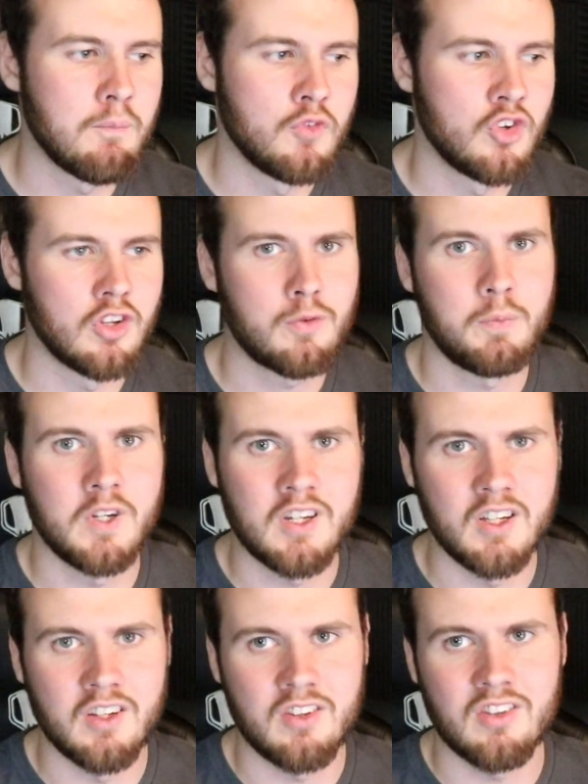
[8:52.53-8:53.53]
just
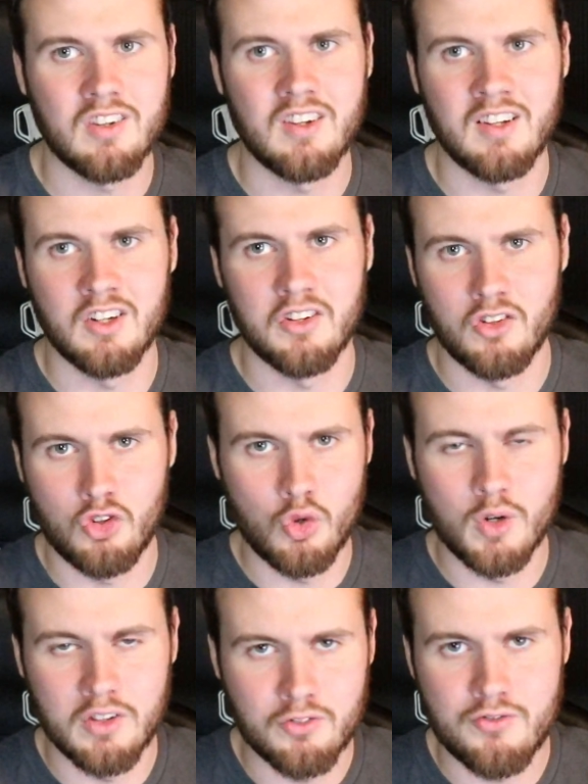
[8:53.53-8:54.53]
because they're the
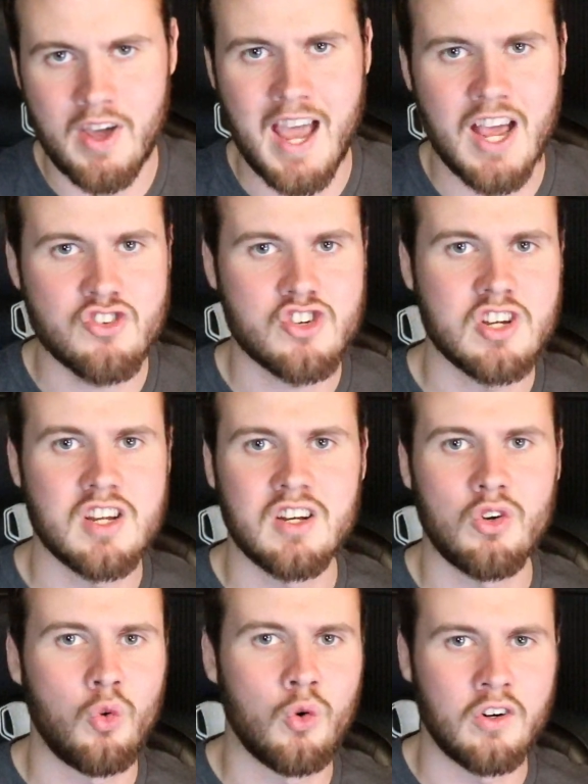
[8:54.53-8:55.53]
newest
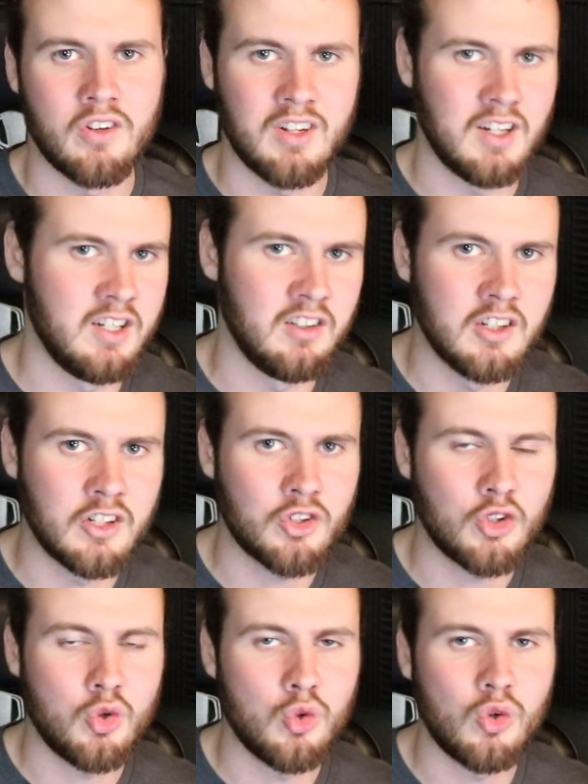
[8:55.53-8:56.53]
fashion or they
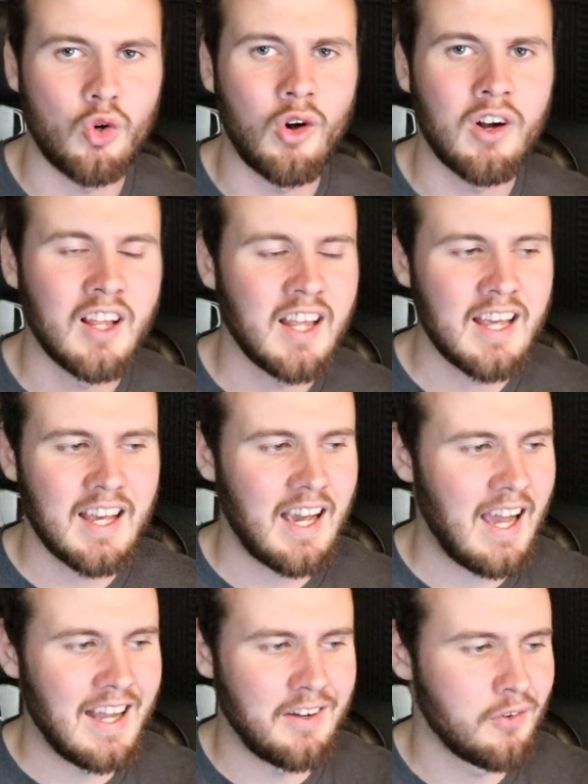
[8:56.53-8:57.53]
look cool,
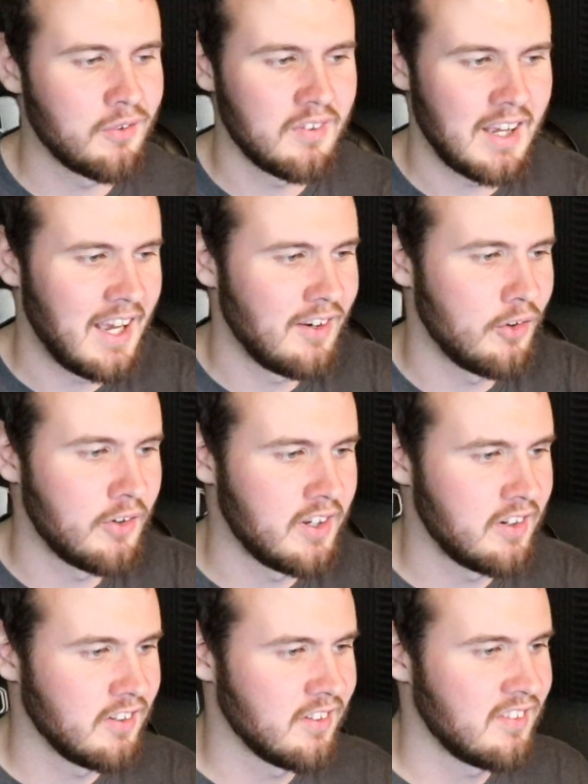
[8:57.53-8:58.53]
I don't
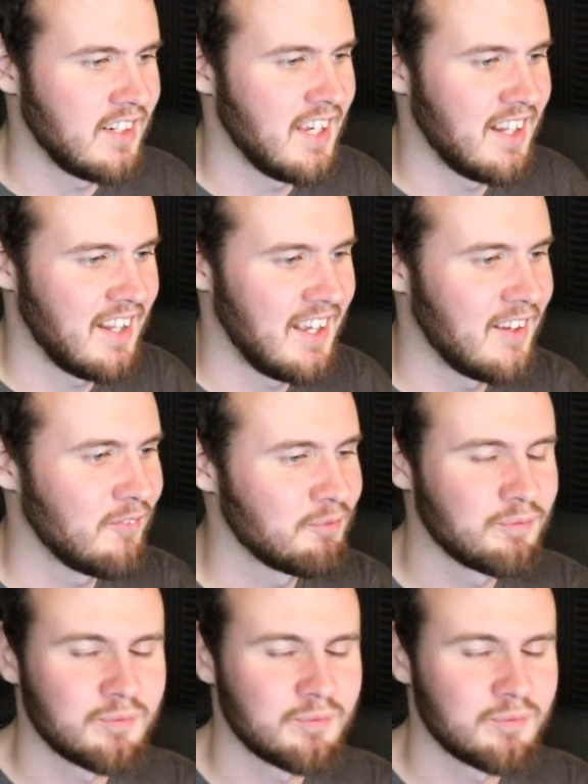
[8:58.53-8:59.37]
understand that.